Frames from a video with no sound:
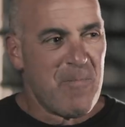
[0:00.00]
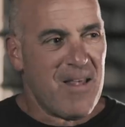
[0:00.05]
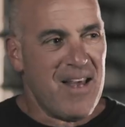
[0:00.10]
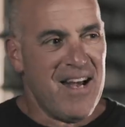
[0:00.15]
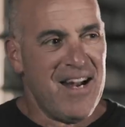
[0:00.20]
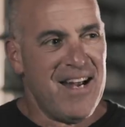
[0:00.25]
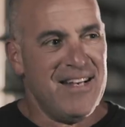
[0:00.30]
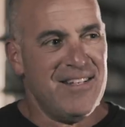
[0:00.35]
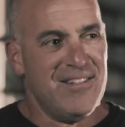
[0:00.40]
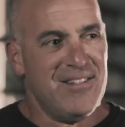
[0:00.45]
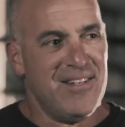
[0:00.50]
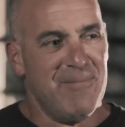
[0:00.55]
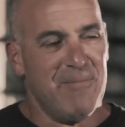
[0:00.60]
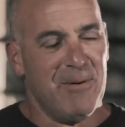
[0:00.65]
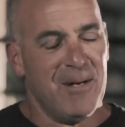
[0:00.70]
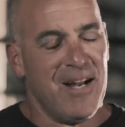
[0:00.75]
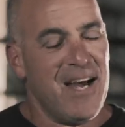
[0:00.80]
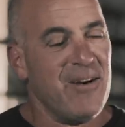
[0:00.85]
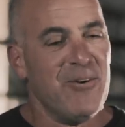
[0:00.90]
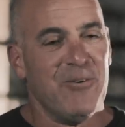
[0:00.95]
And I said,
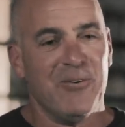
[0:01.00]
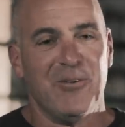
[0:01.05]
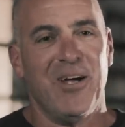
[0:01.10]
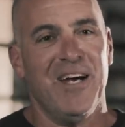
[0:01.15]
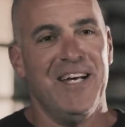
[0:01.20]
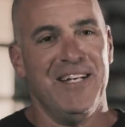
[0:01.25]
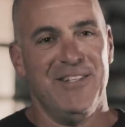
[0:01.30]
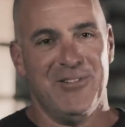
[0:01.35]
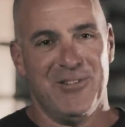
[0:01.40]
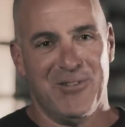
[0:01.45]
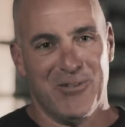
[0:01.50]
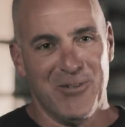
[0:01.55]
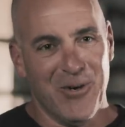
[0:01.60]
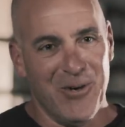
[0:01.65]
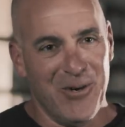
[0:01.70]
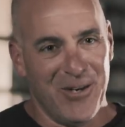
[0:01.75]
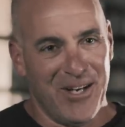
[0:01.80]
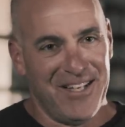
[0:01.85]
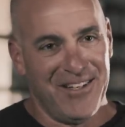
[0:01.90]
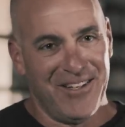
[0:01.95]
"But I don't like school,
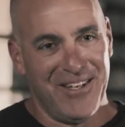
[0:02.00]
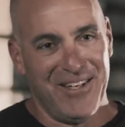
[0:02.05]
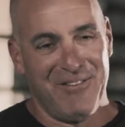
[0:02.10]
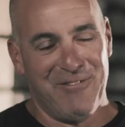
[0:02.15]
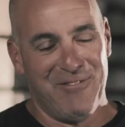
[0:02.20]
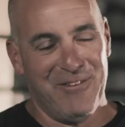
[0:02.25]
I like